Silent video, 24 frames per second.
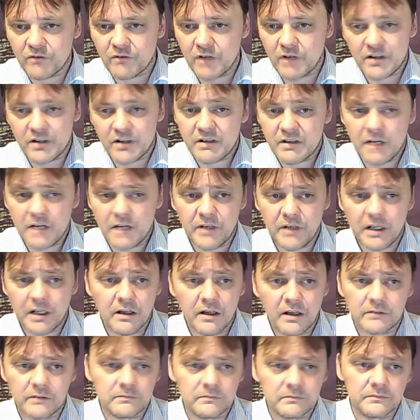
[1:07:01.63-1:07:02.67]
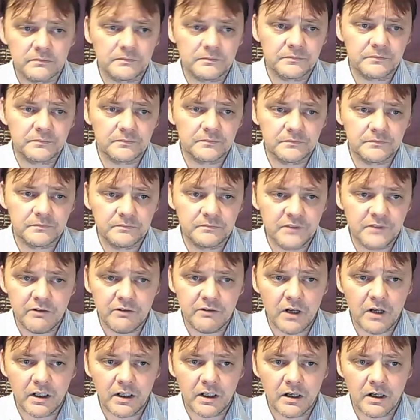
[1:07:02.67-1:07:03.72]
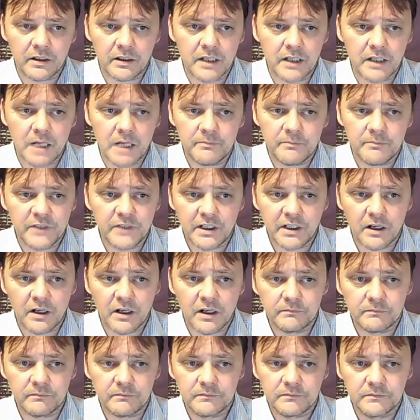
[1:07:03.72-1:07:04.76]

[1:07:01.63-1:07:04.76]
rights. No, you can't. You're right, Gordon. No, you can't.